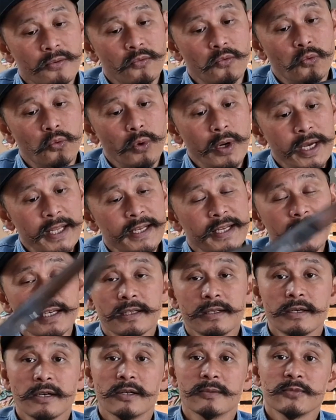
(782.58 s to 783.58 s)
When it
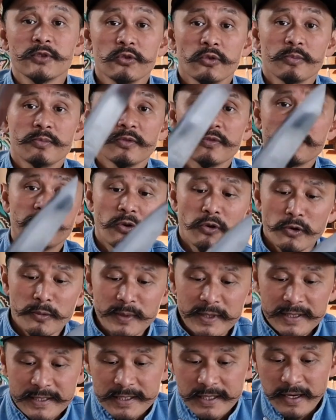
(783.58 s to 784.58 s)
comes to
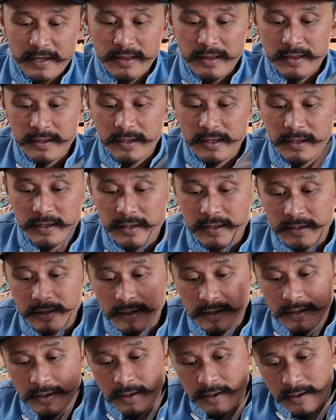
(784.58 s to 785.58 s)
performance, I think
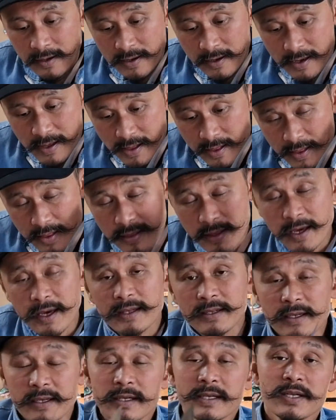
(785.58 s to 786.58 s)

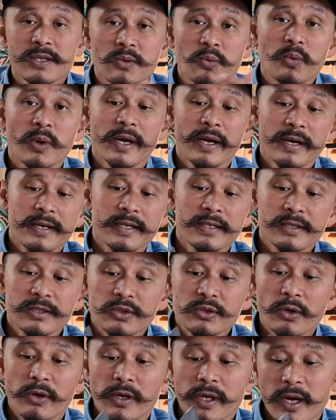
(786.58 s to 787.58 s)
that is where this
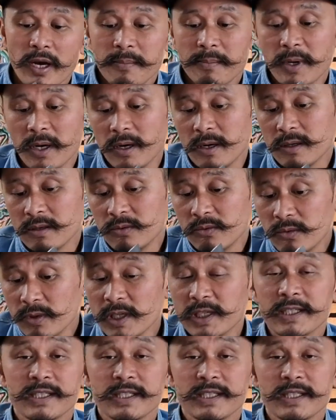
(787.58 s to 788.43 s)
Toyama really